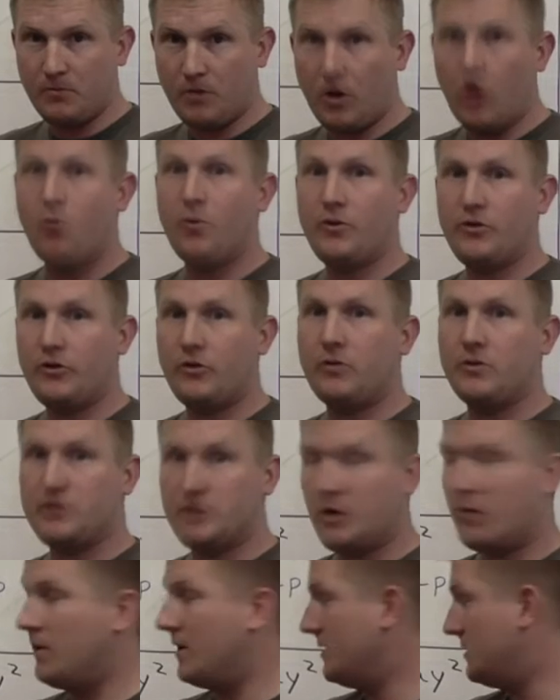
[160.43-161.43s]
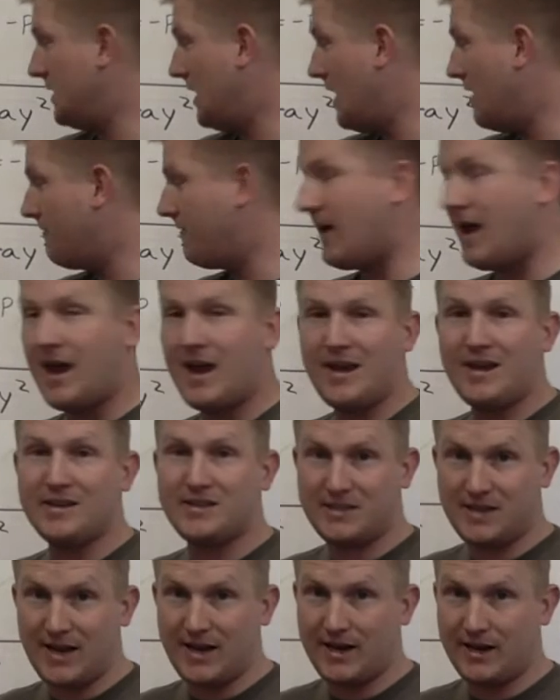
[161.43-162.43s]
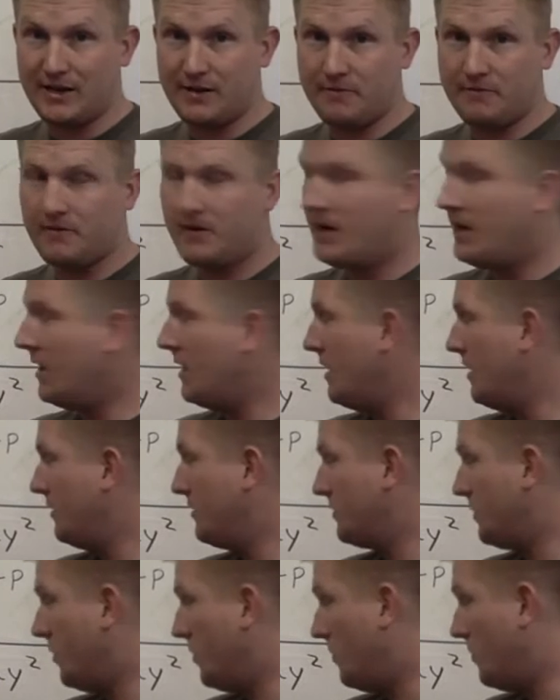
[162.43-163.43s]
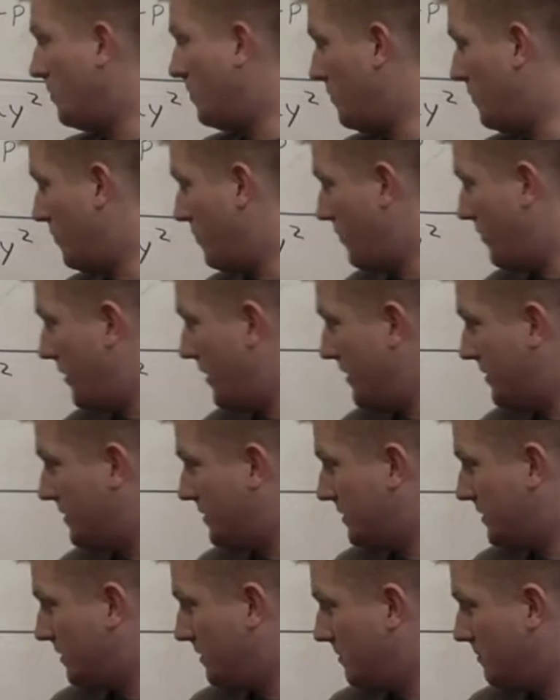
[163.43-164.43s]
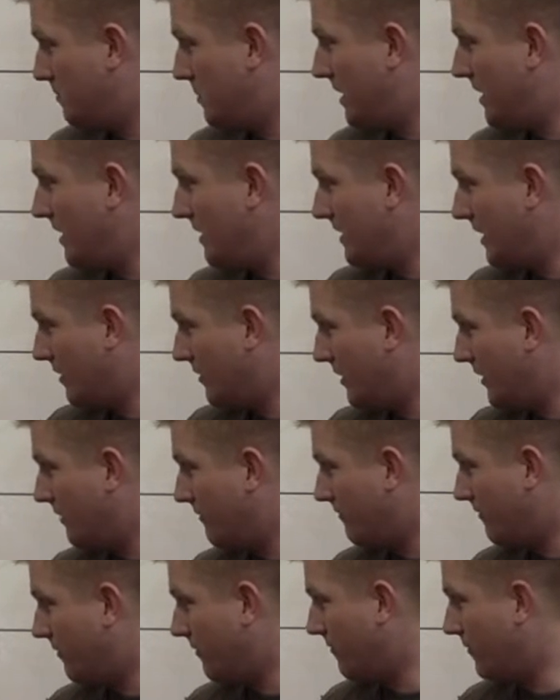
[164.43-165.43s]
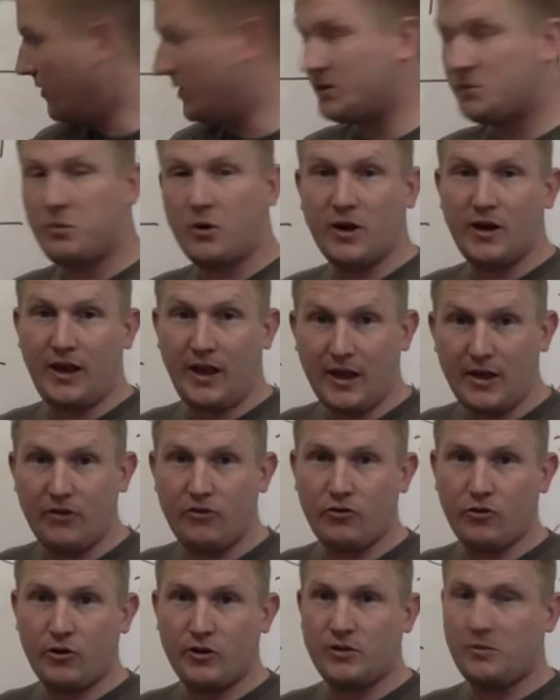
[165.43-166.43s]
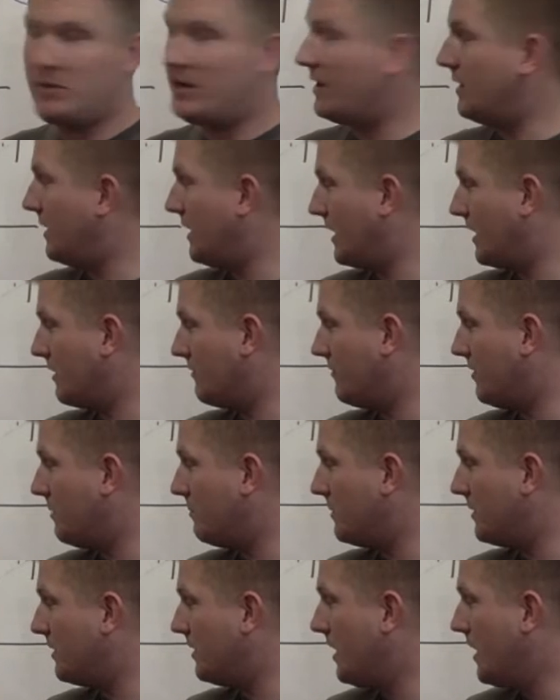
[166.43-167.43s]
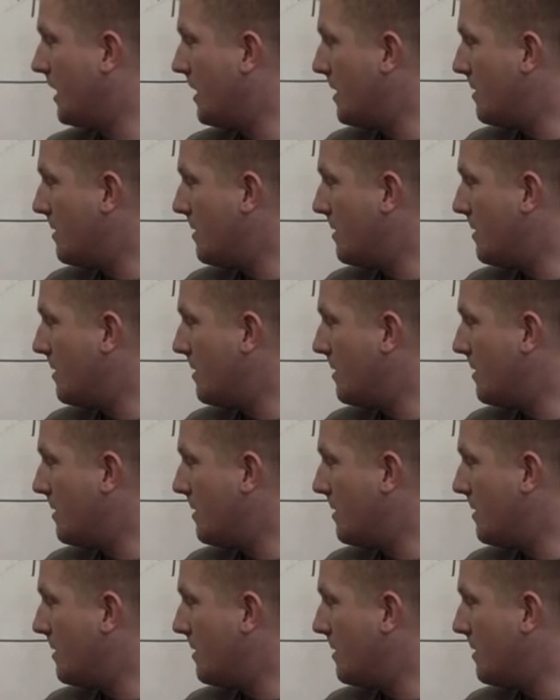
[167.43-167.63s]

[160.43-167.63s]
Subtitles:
Always, always, always, if a is negative. So this p down here for the focus point is going to be a negative number.